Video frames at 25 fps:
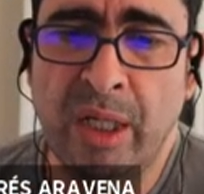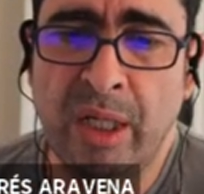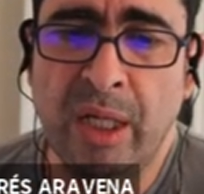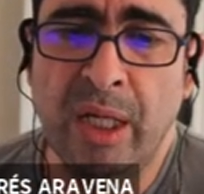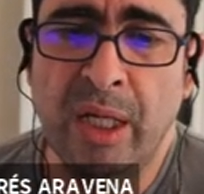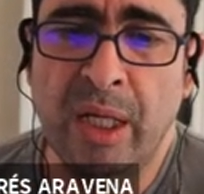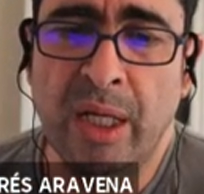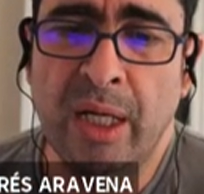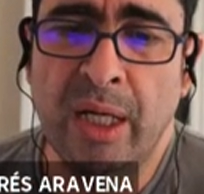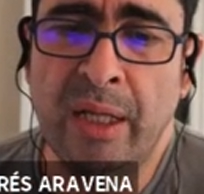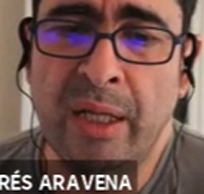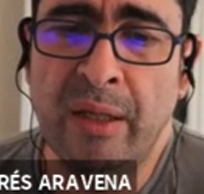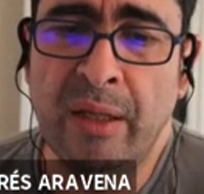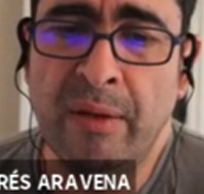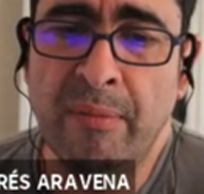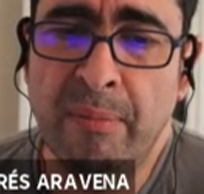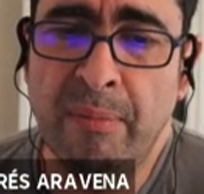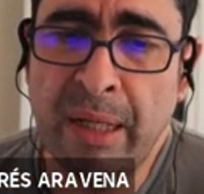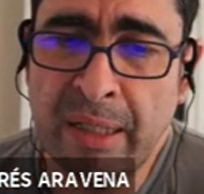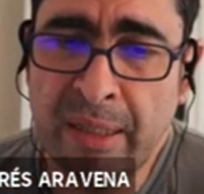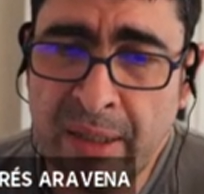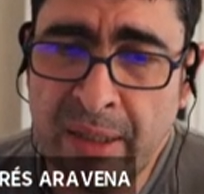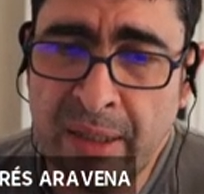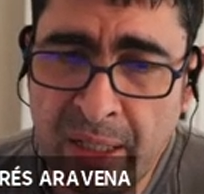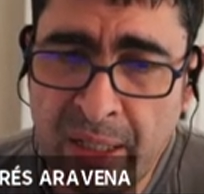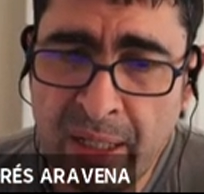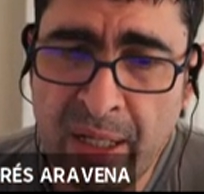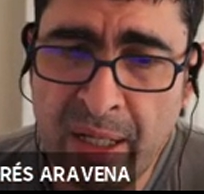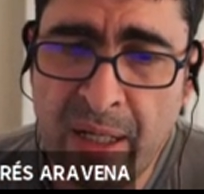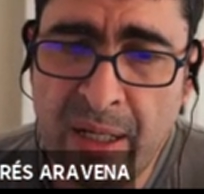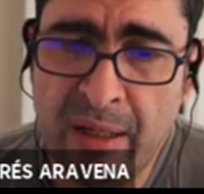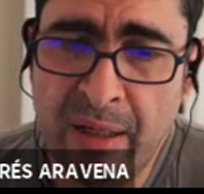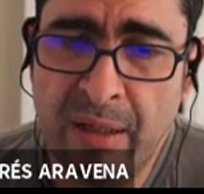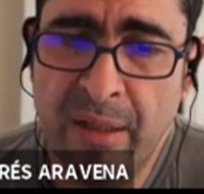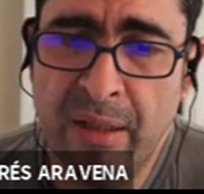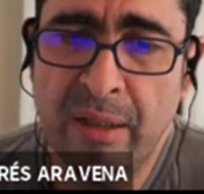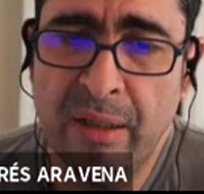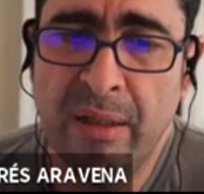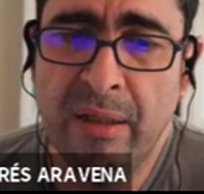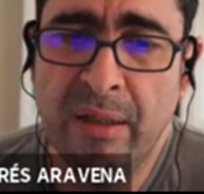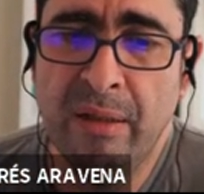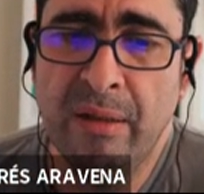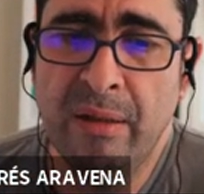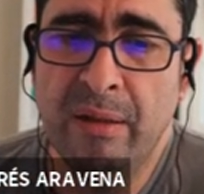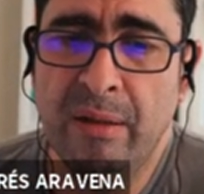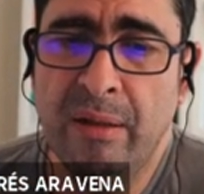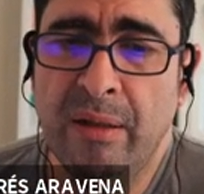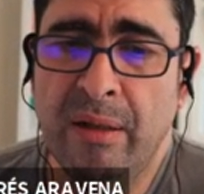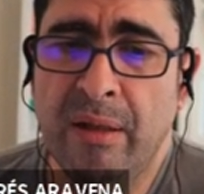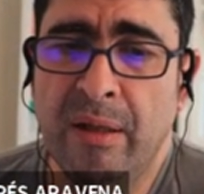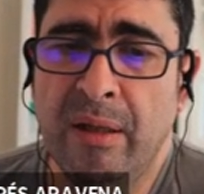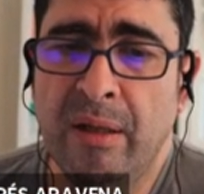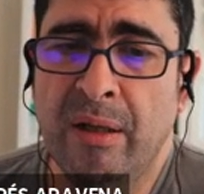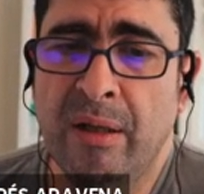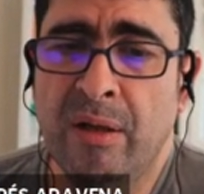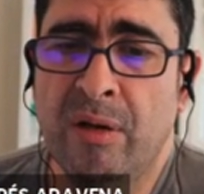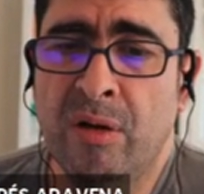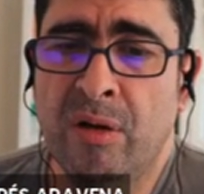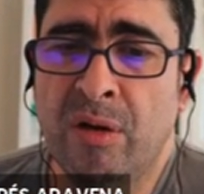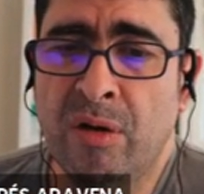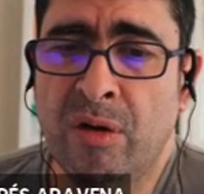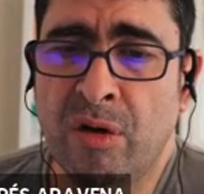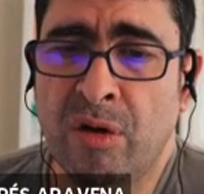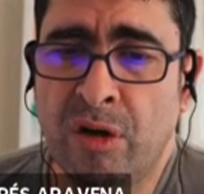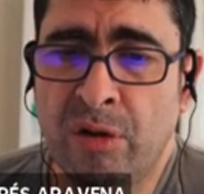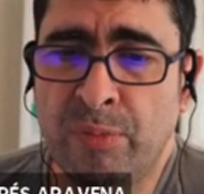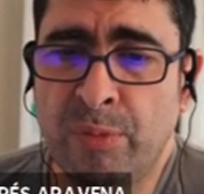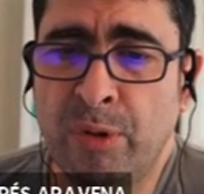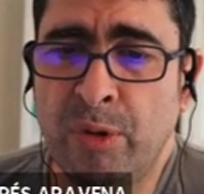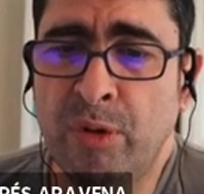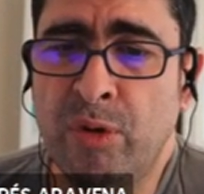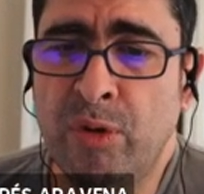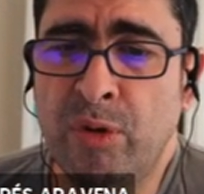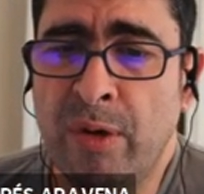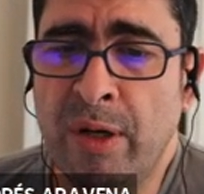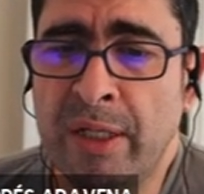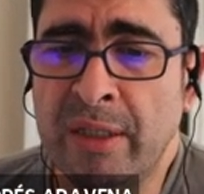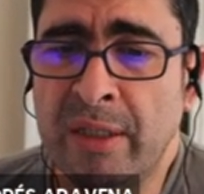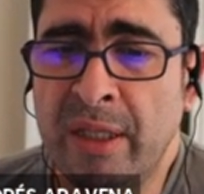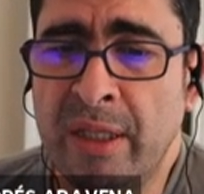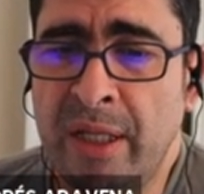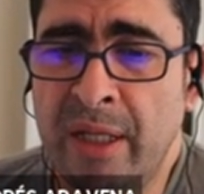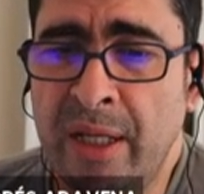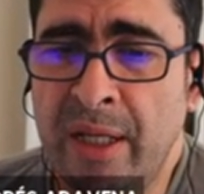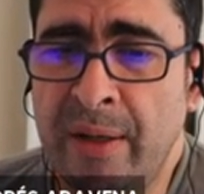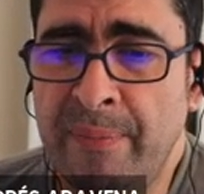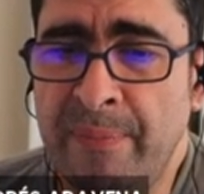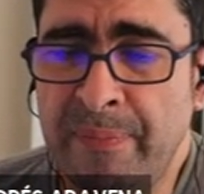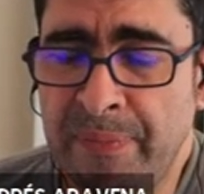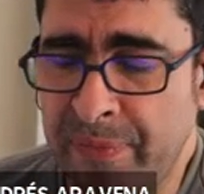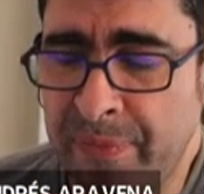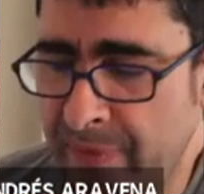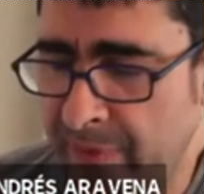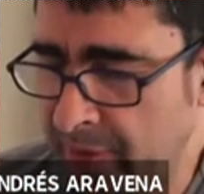And bacteria correspond to bacteria.